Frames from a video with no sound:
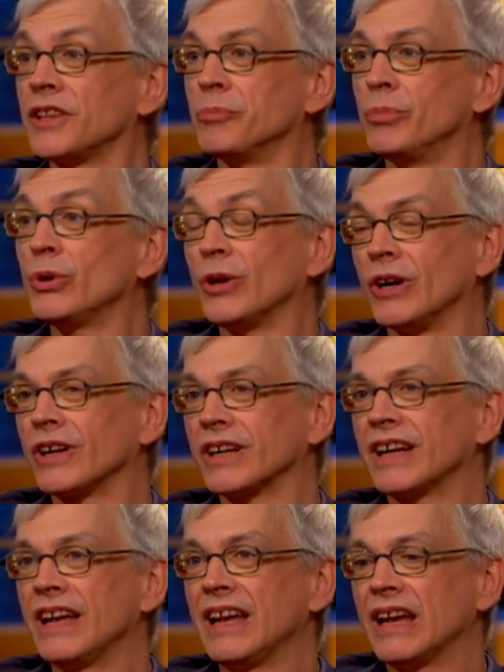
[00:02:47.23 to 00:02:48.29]
in the book.
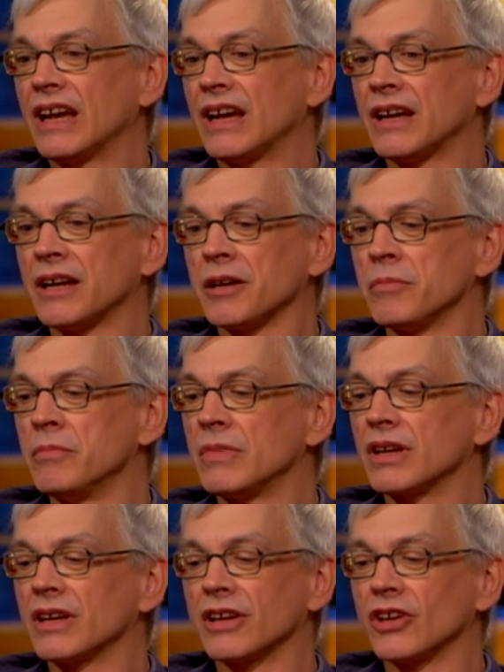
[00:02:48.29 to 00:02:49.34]

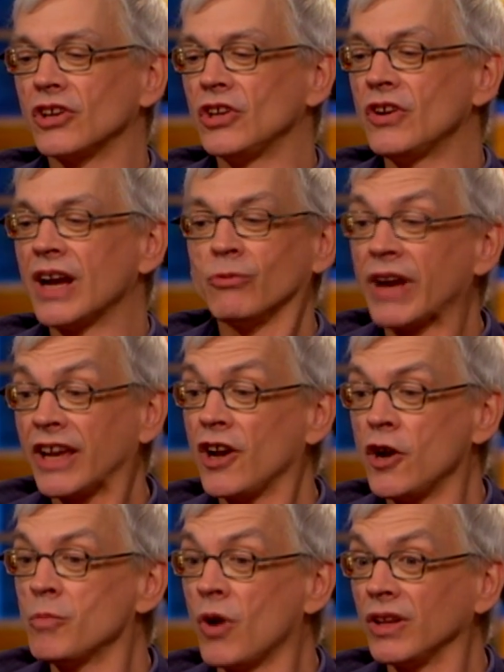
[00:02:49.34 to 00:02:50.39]
I ran
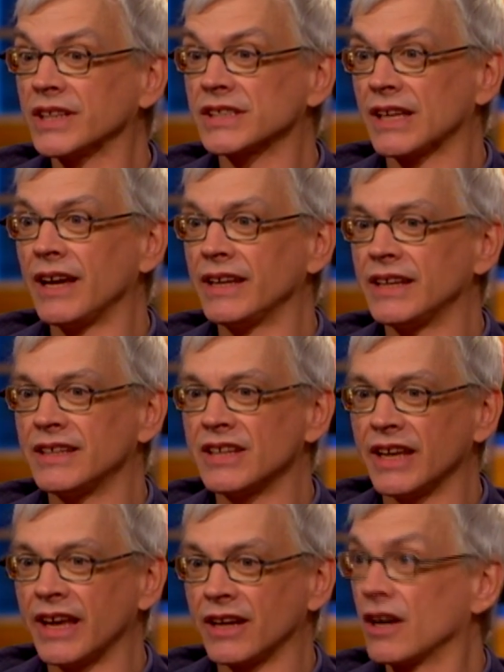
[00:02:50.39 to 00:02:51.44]
home all excited
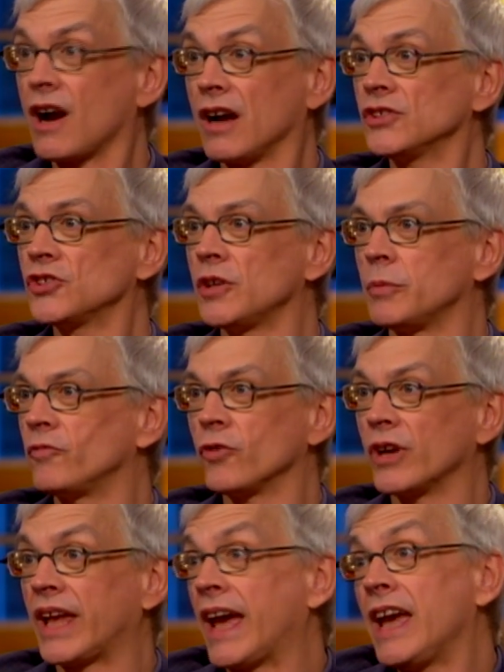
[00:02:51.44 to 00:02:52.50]
to get a costume
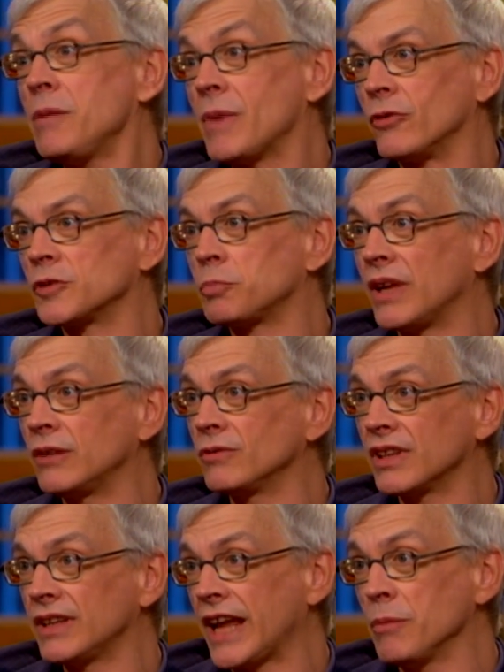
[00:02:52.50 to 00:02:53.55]
for a game I was playing
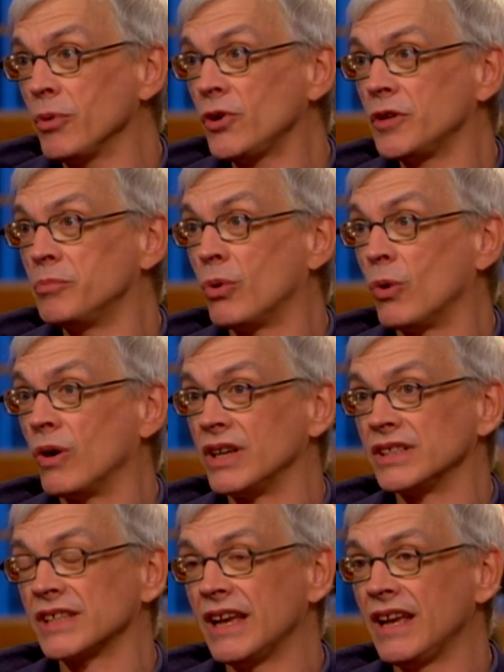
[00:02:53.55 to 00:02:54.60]
with the neighborhood
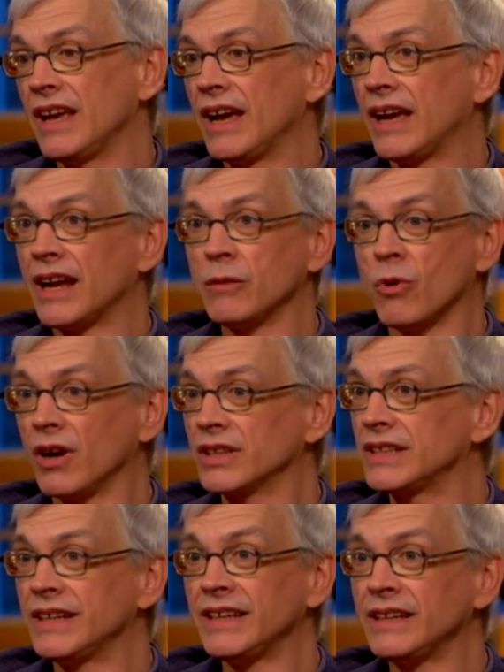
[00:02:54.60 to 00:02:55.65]
boys. And I
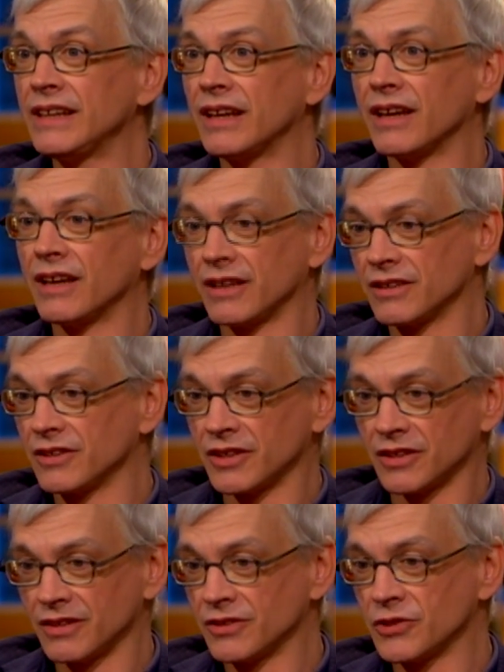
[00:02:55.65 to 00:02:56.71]
walked in
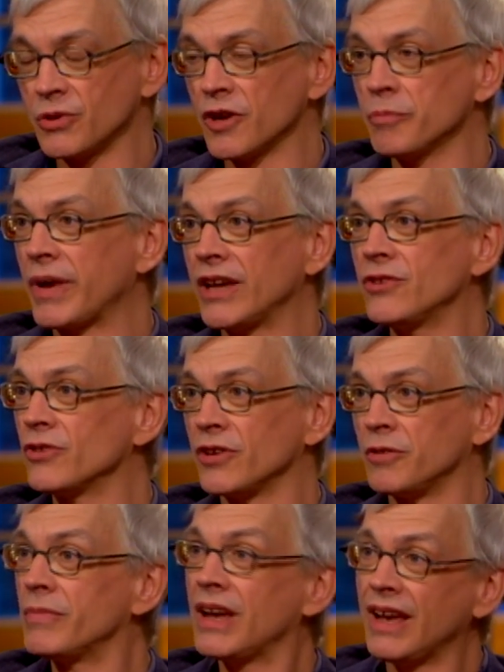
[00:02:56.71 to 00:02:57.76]
to her
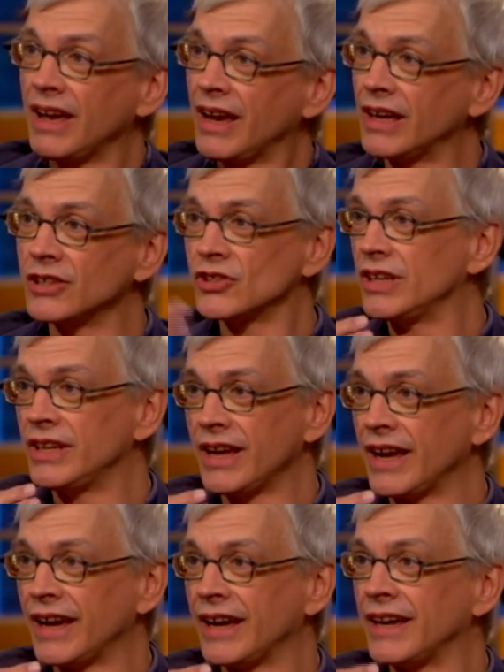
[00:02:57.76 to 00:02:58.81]
bedroom, and she
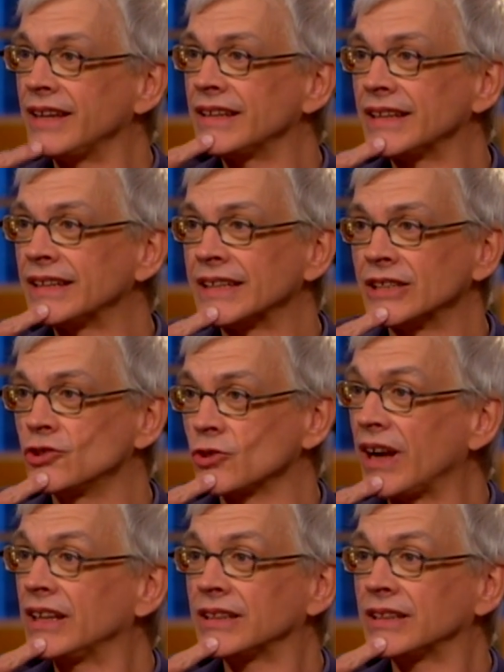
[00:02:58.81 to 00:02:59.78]
had dry